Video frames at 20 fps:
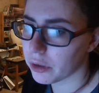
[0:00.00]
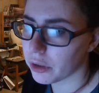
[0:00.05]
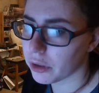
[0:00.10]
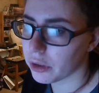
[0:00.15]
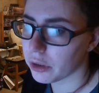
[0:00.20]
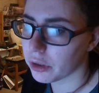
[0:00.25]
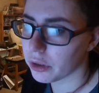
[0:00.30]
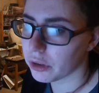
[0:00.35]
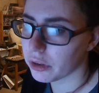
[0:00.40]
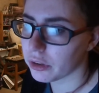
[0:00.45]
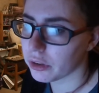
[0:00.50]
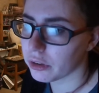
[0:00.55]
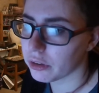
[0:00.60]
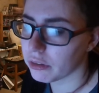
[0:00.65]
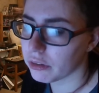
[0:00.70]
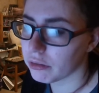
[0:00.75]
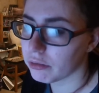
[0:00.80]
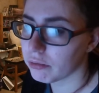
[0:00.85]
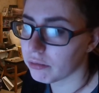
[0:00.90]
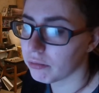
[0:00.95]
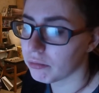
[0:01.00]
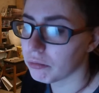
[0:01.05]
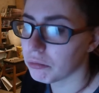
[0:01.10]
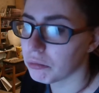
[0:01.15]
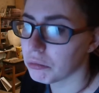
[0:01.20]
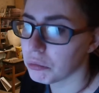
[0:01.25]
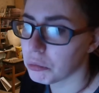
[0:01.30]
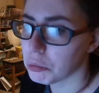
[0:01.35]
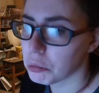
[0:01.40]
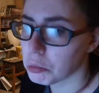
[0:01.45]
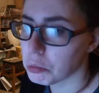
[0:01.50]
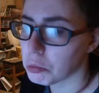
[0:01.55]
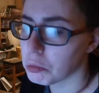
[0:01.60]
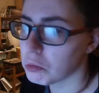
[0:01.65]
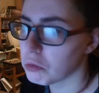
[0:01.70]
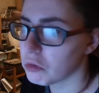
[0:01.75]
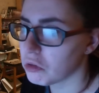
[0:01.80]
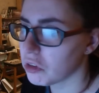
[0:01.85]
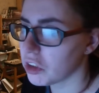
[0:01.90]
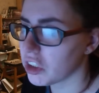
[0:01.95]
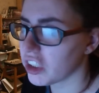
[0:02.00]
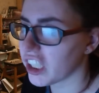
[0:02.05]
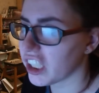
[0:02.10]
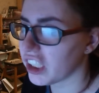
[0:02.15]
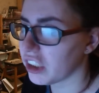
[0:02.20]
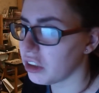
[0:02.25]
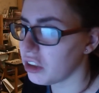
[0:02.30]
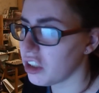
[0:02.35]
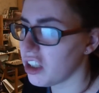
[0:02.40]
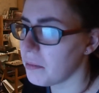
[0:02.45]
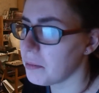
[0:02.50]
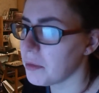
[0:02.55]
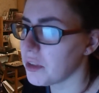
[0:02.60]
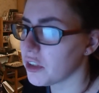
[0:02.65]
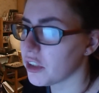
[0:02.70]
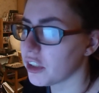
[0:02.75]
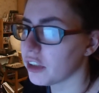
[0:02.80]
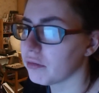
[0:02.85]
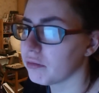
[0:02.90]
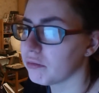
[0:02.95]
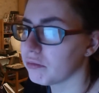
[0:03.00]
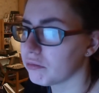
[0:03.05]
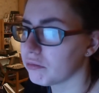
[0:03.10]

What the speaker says: cooked. Kind of lobster.